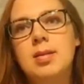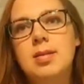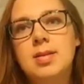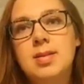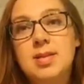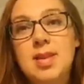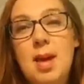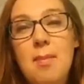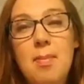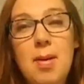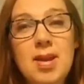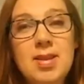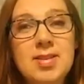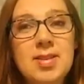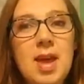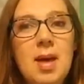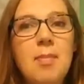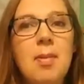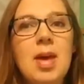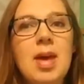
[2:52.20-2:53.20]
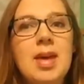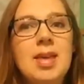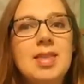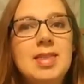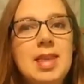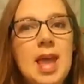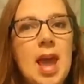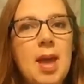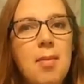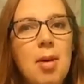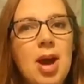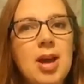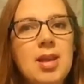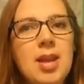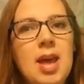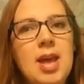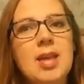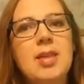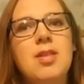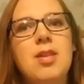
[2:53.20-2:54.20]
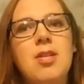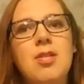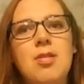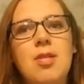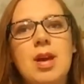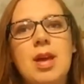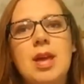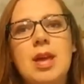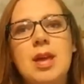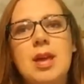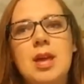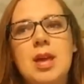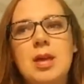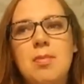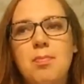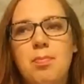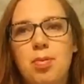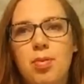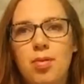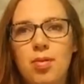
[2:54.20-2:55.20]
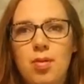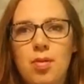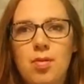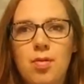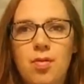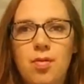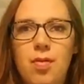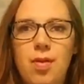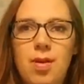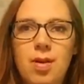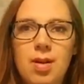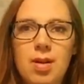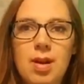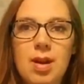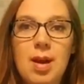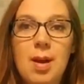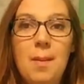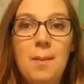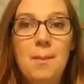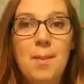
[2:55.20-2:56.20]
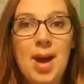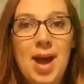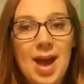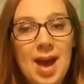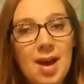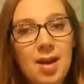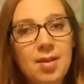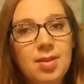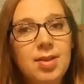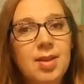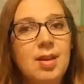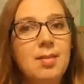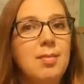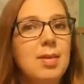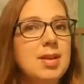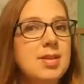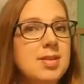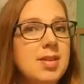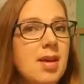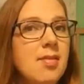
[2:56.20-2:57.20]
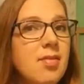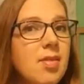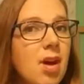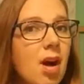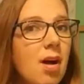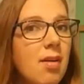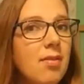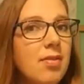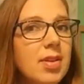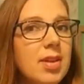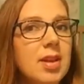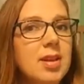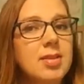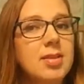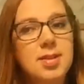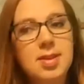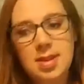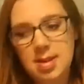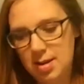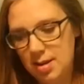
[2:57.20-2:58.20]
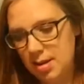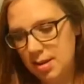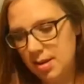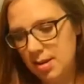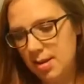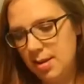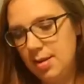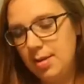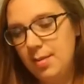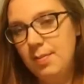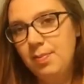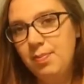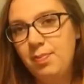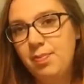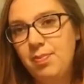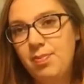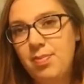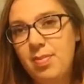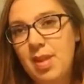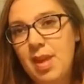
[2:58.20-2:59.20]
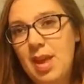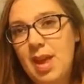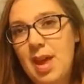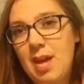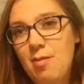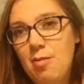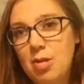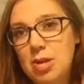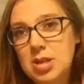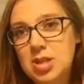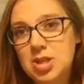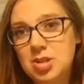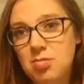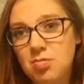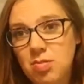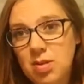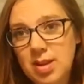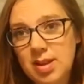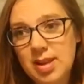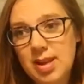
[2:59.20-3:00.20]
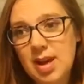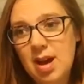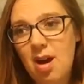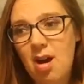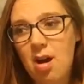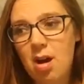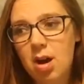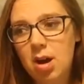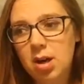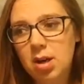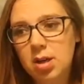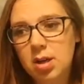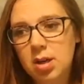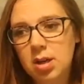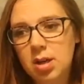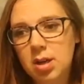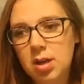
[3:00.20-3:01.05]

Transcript: step by step, day by day, to improve my health and my self-confidence, which really are